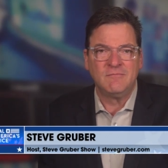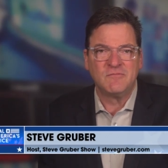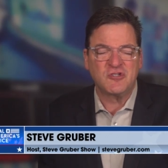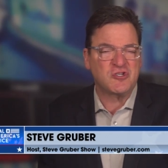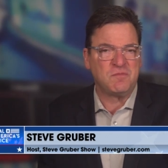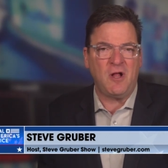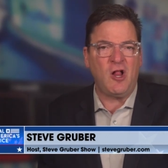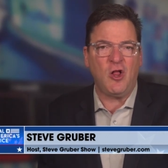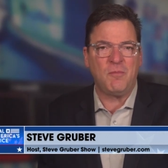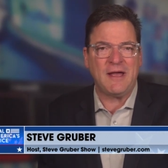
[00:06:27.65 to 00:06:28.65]

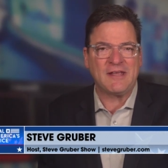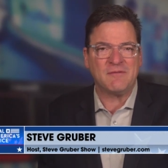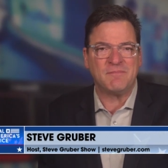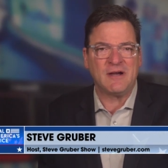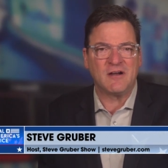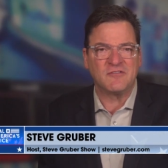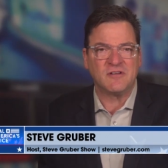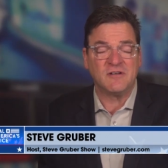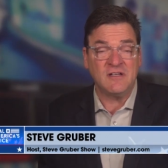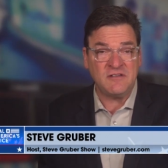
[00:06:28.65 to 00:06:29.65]
small by
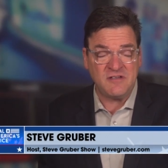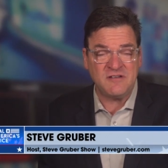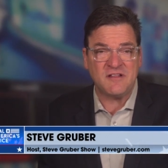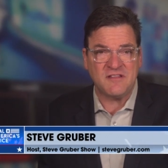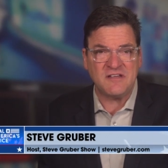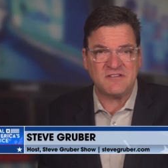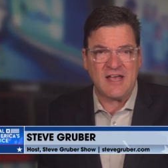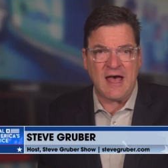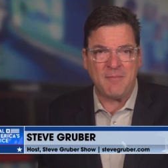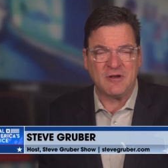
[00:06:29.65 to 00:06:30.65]
comparison. Listen to this
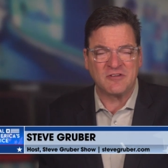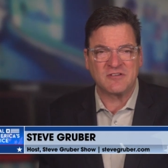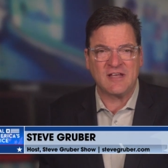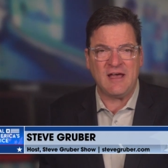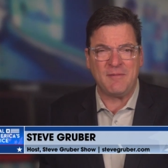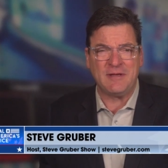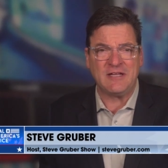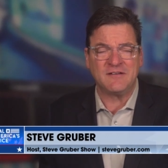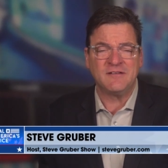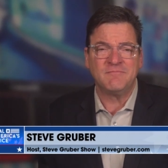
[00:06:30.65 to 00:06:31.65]
ominous comment.